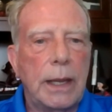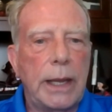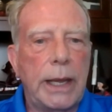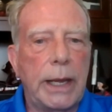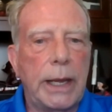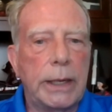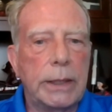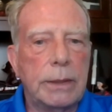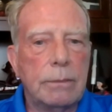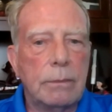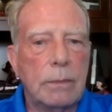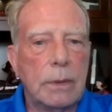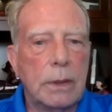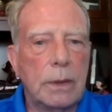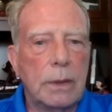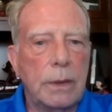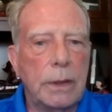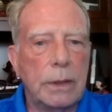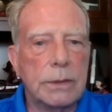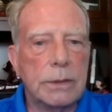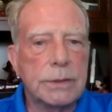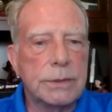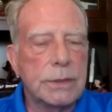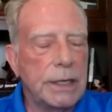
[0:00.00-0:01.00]
And
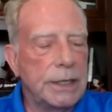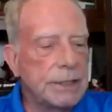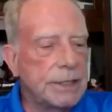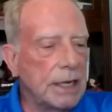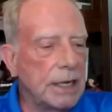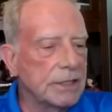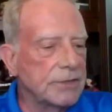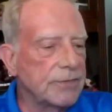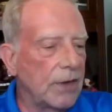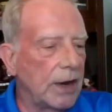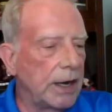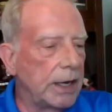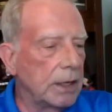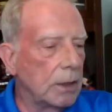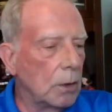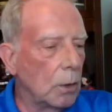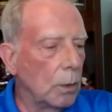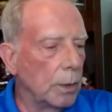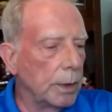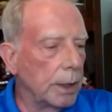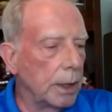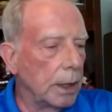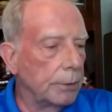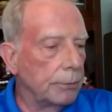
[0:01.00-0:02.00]
there's intense fighting
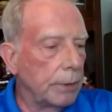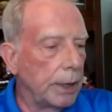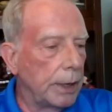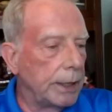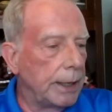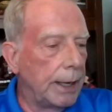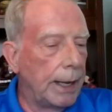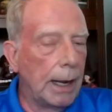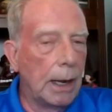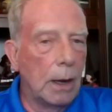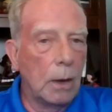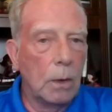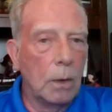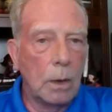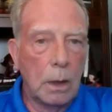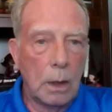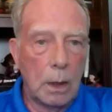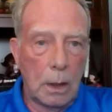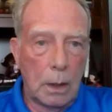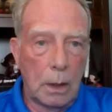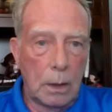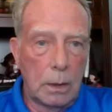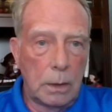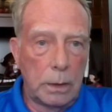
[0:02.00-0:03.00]
going on right now
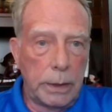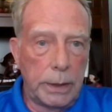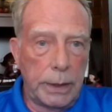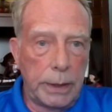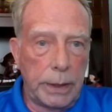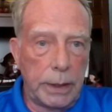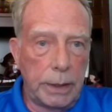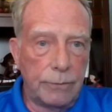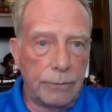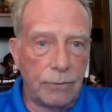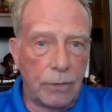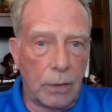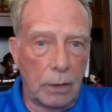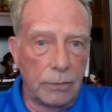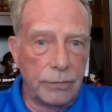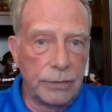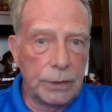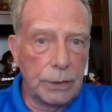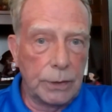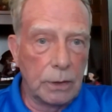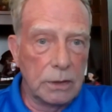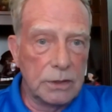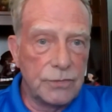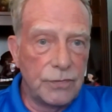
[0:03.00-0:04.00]

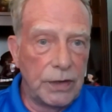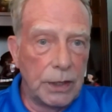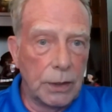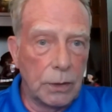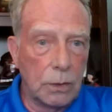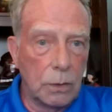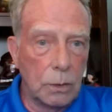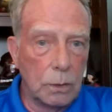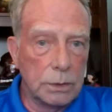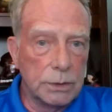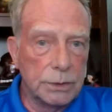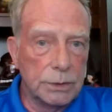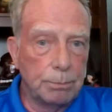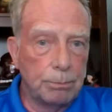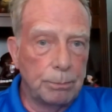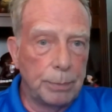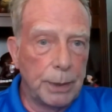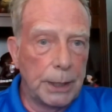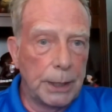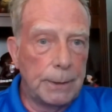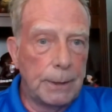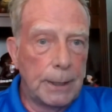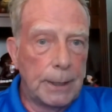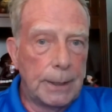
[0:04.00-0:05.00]
involving those vehicles,
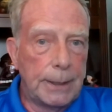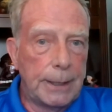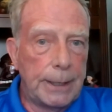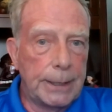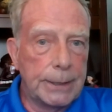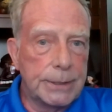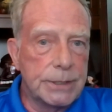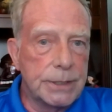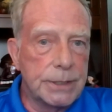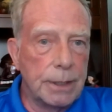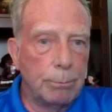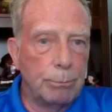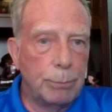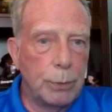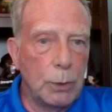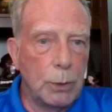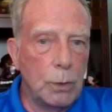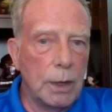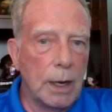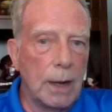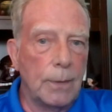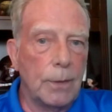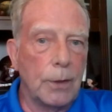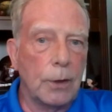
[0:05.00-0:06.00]
but it's the
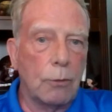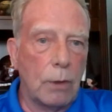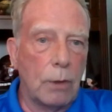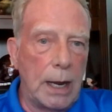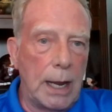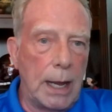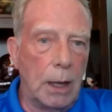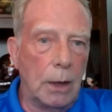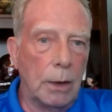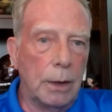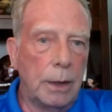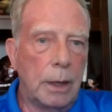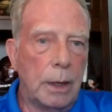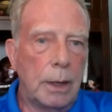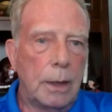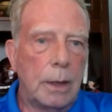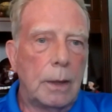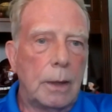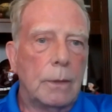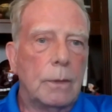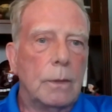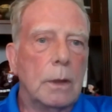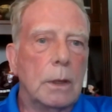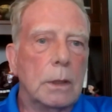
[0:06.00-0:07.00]
boot on the ground,
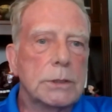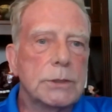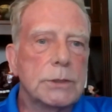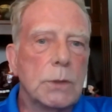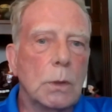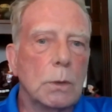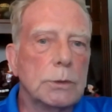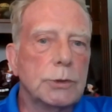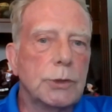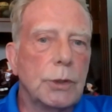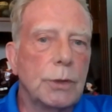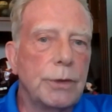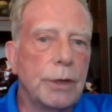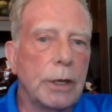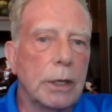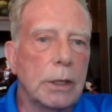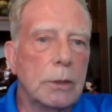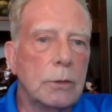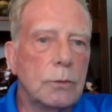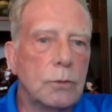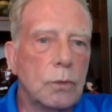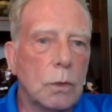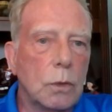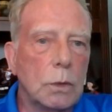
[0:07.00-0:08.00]
the soldier that
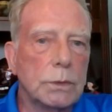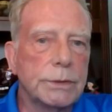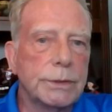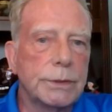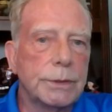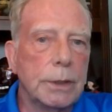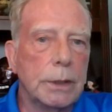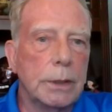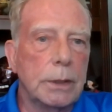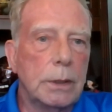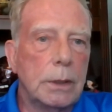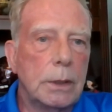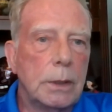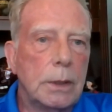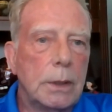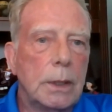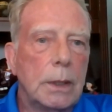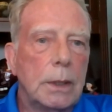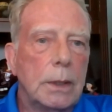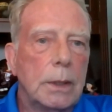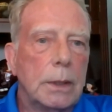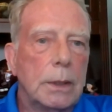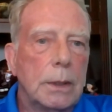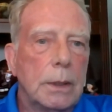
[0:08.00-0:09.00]
controls the
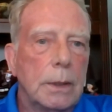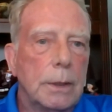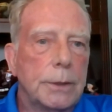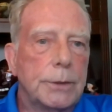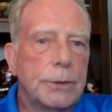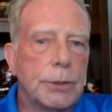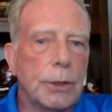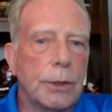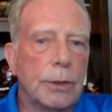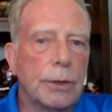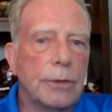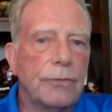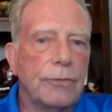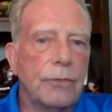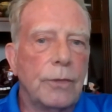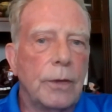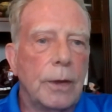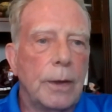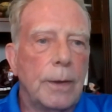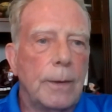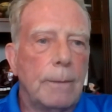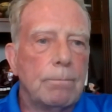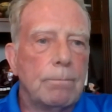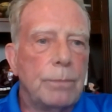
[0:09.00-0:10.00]
turf,
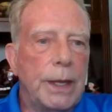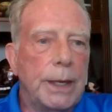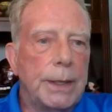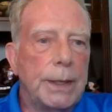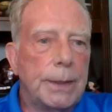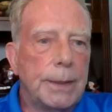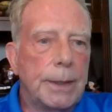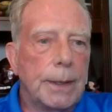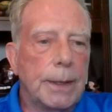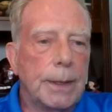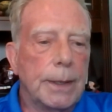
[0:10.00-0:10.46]
that